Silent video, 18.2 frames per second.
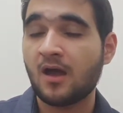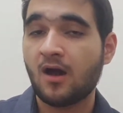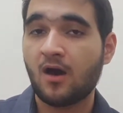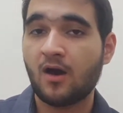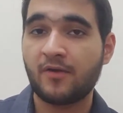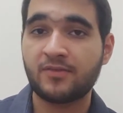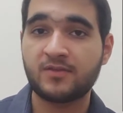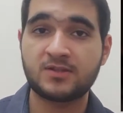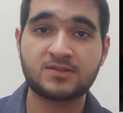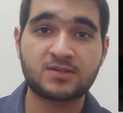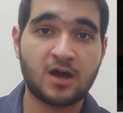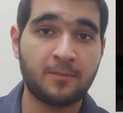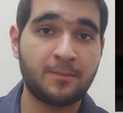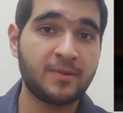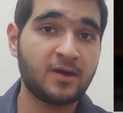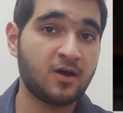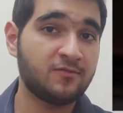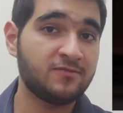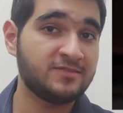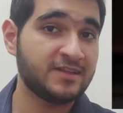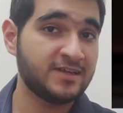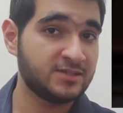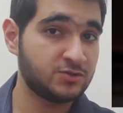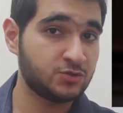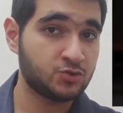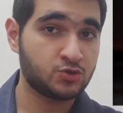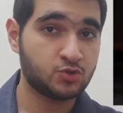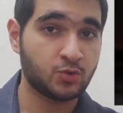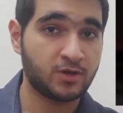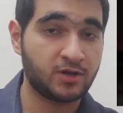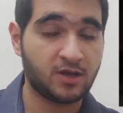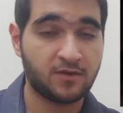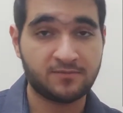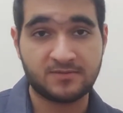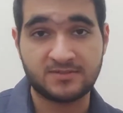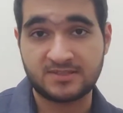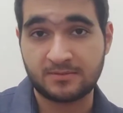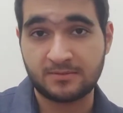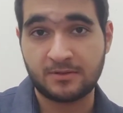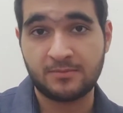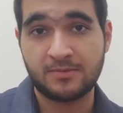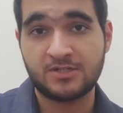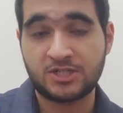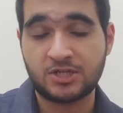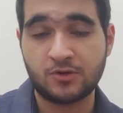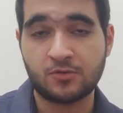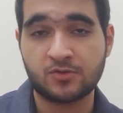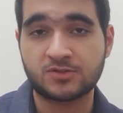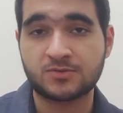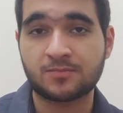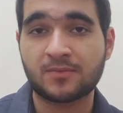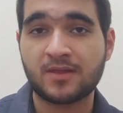on the topic of laser joining of dissimilar materials.